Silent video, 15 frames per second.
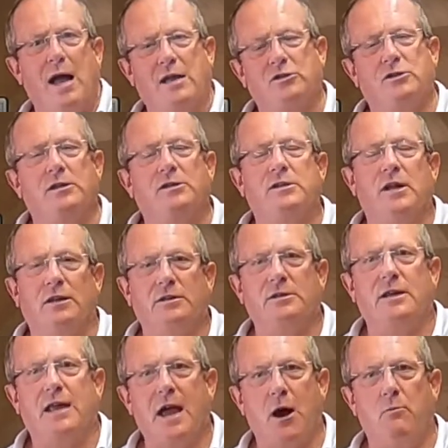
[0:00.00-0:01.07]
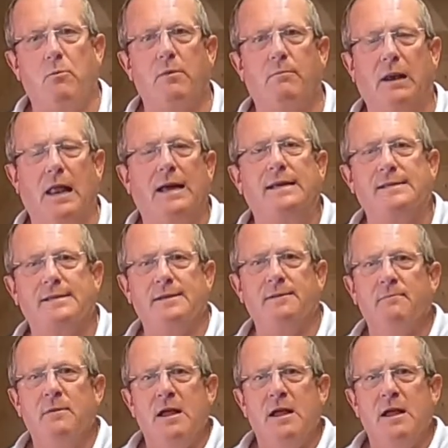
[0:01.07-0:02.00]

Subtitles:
actually starting to count my place,